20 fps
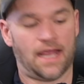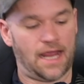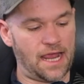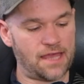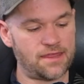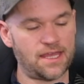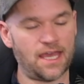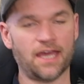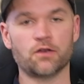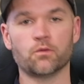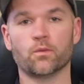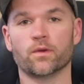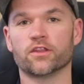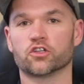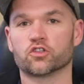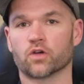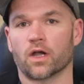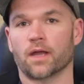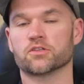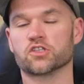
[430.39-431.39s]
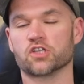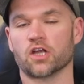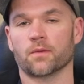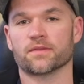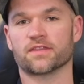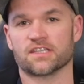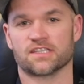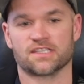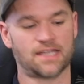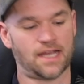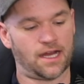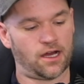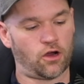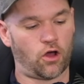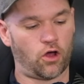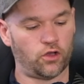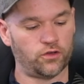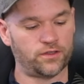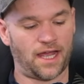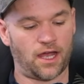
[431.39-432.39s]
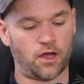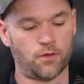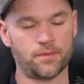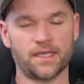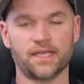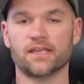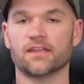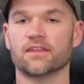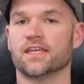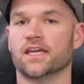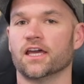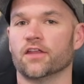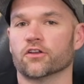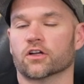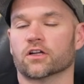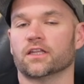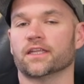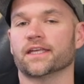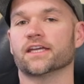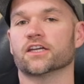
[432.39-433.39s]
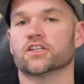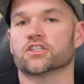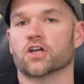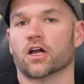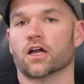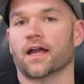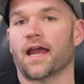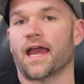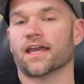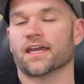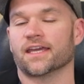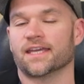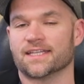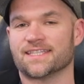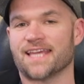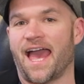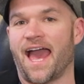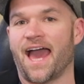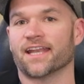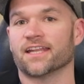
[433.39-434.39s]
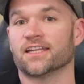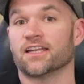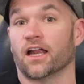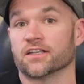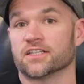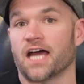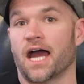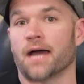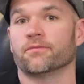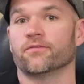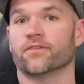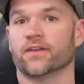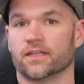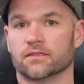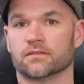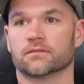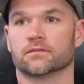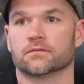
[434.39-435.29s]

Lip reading: And then when the drums start with the snare all downbeat, the other clean guitar gets added on top of it.